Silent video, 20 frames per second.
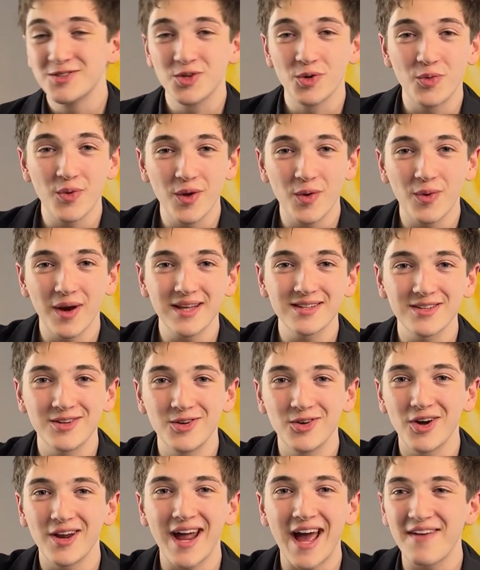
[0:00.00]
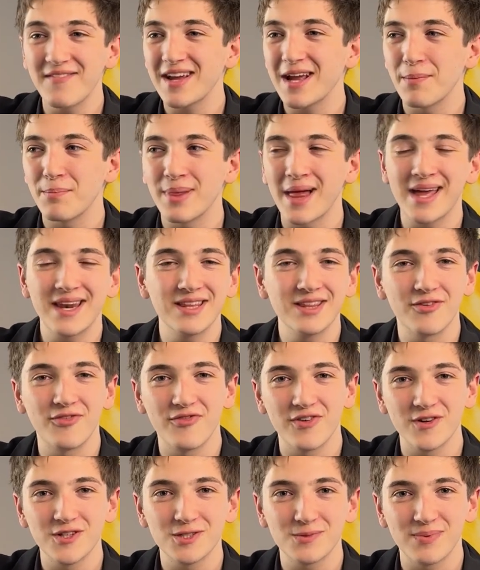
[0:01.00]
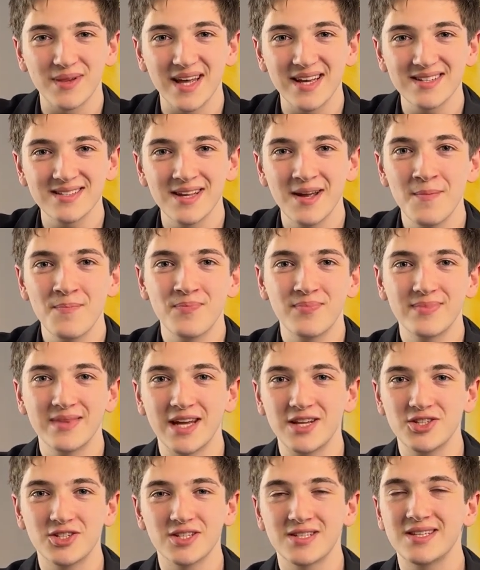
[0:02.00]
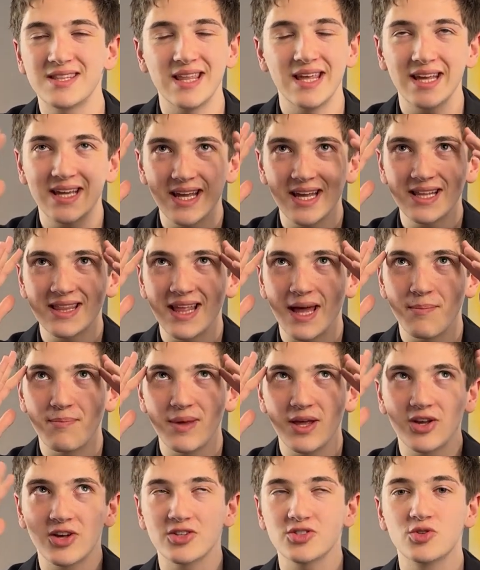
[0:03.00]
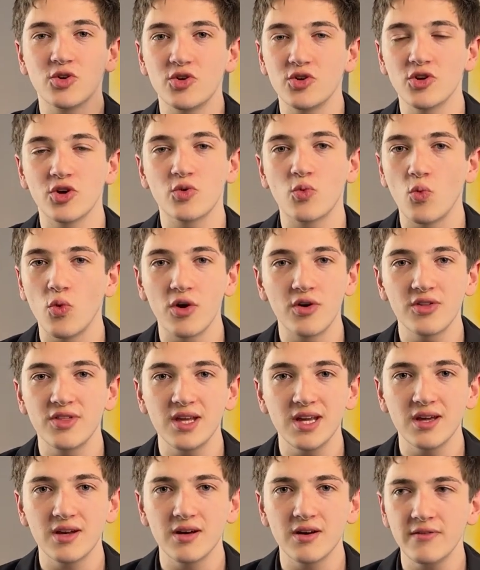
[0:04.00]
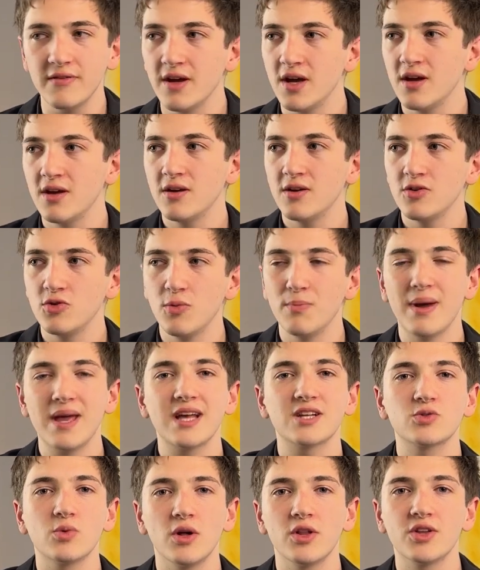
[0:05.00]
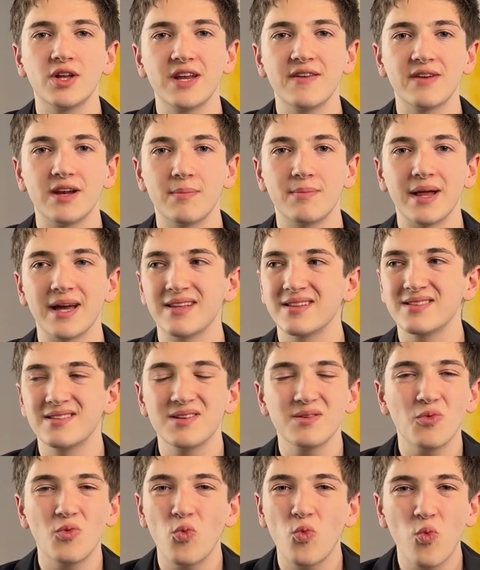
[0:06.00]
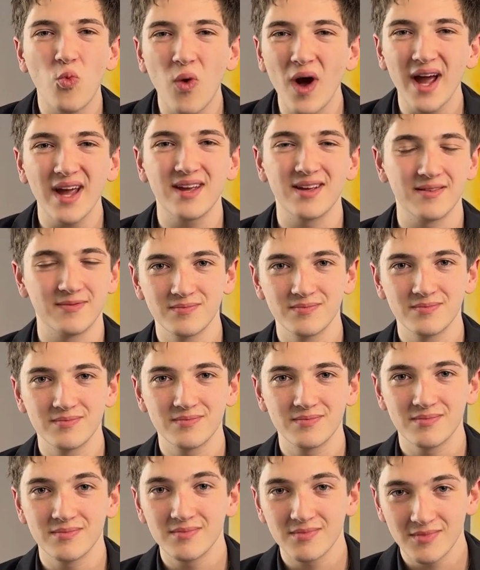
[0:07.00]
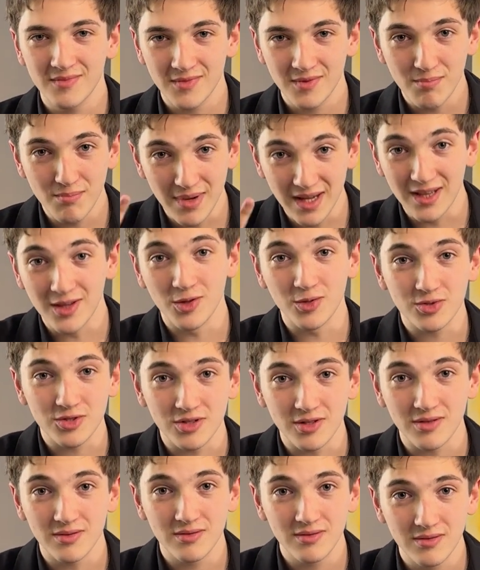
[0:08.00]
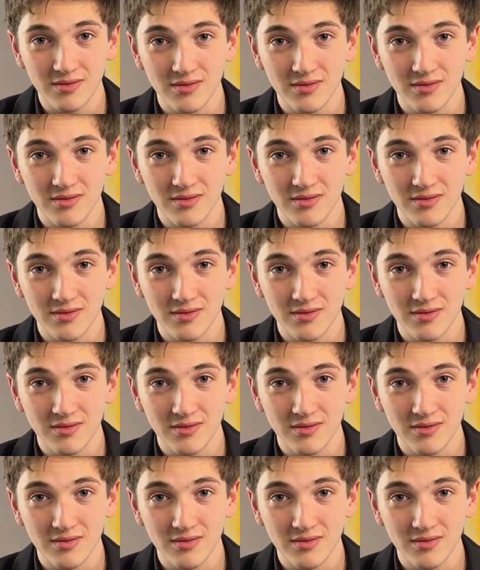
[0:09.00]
to regret not having applied in the first place than just thinking that because you're not worthy enough, you may as well not even apply. Why? Be delusional.